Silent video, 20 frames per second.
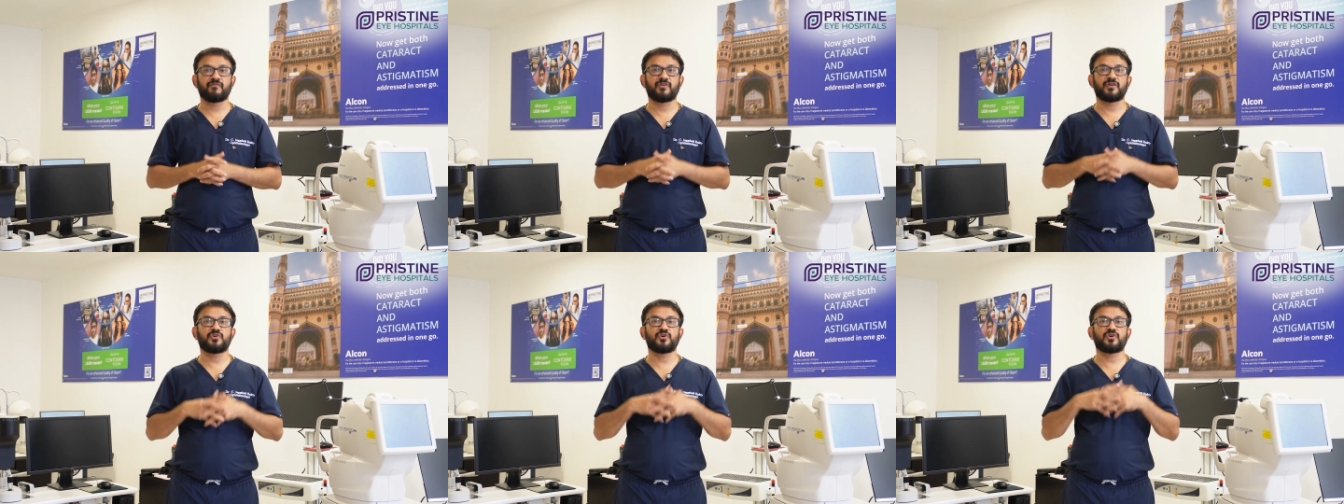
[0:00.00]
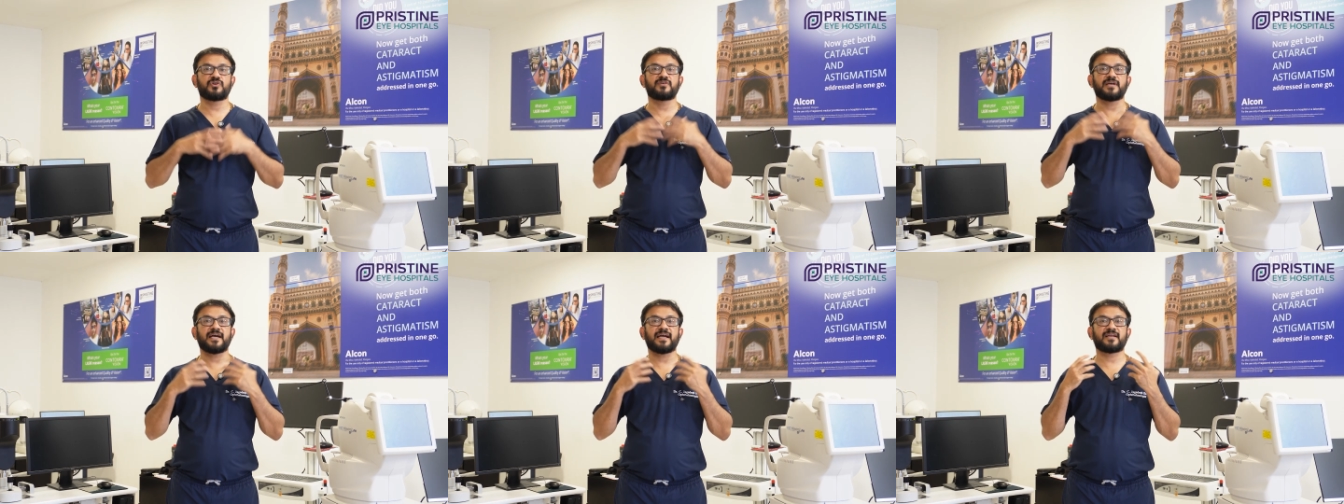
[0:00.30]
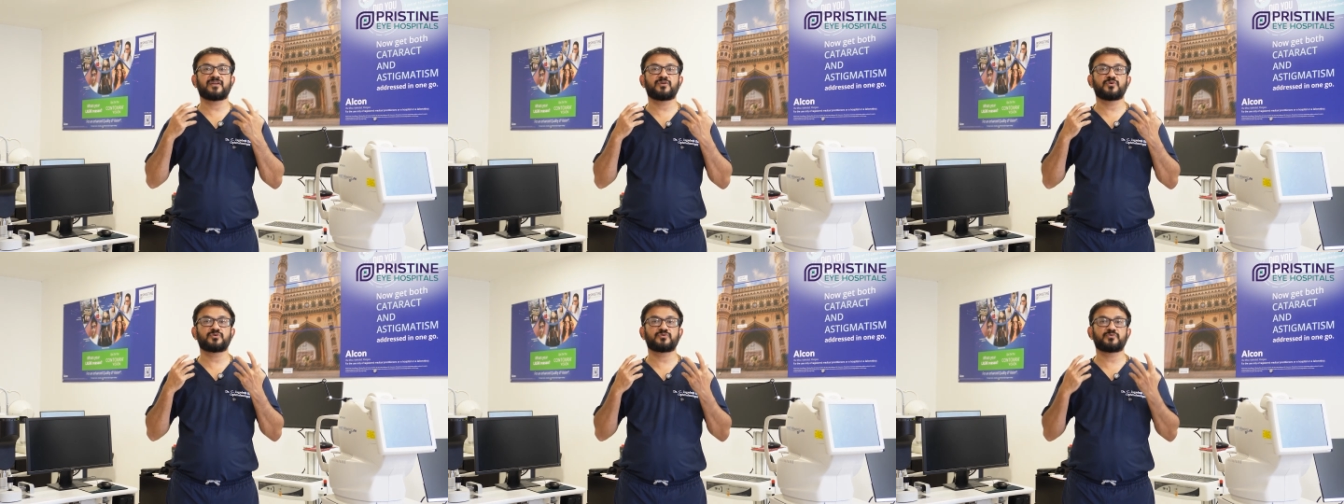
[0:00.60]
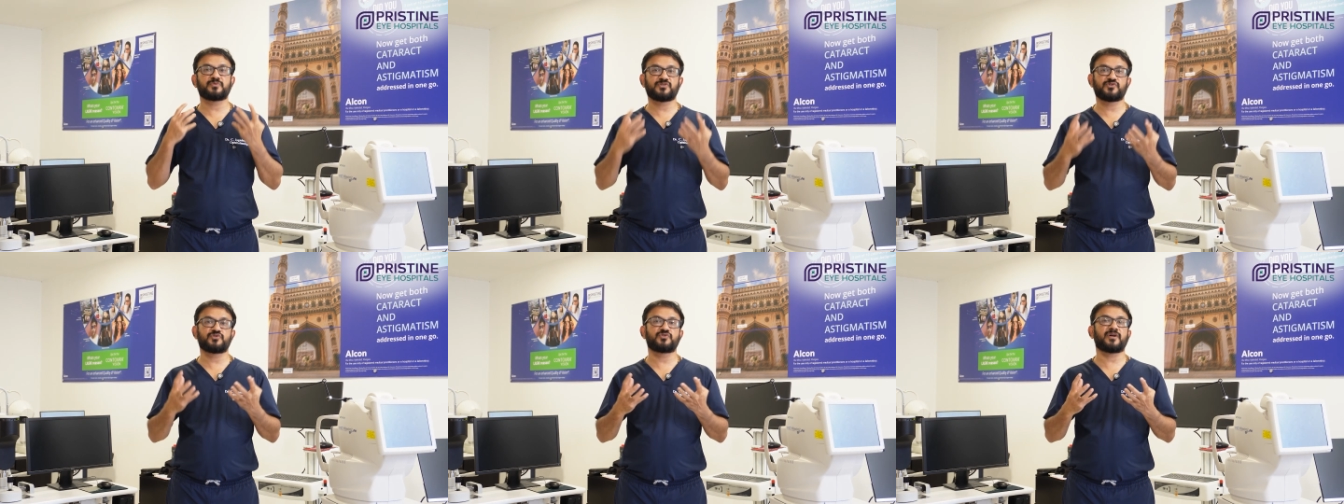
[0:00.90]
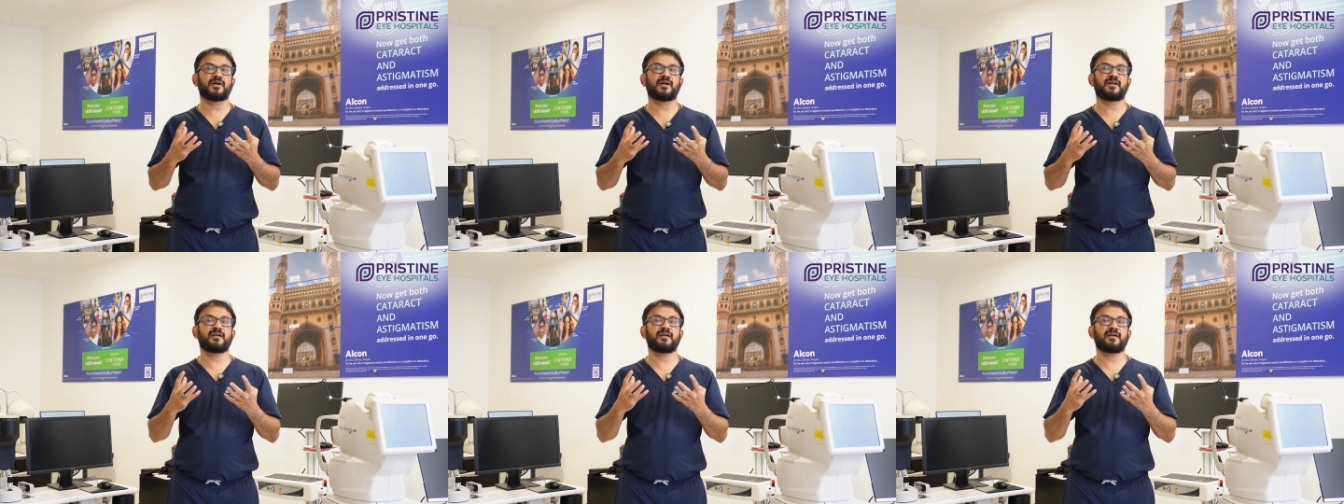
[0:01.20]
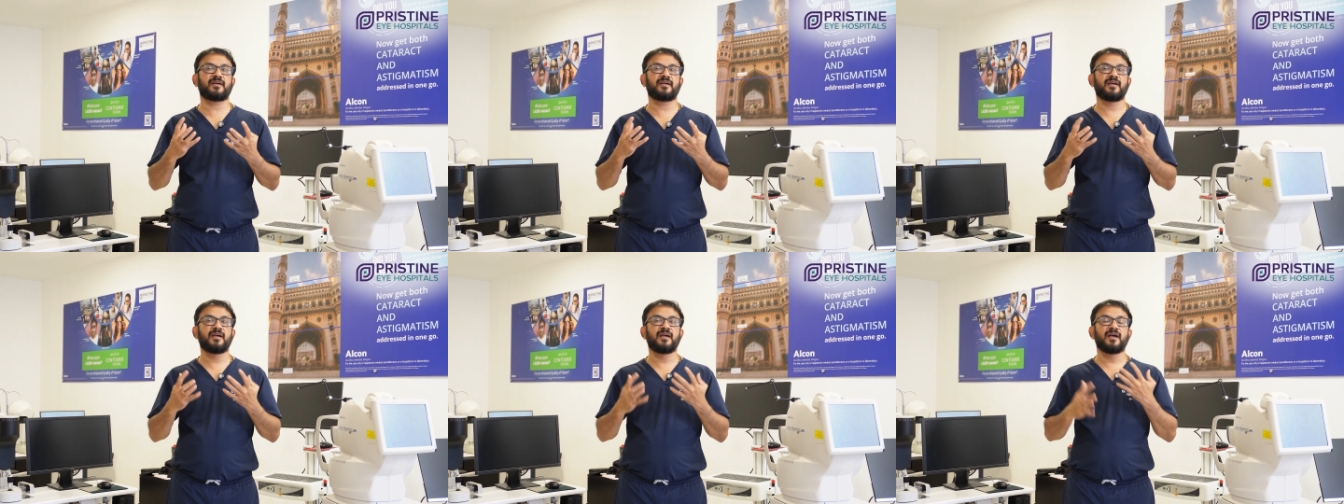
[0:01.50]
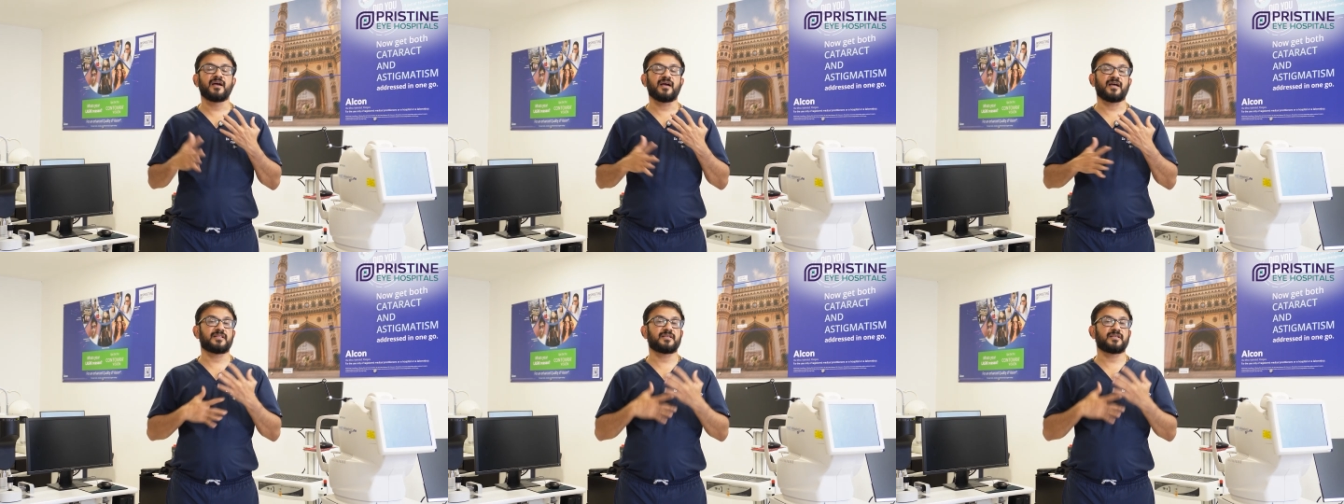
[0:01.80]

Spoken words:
when you're diagnosed with dry eye.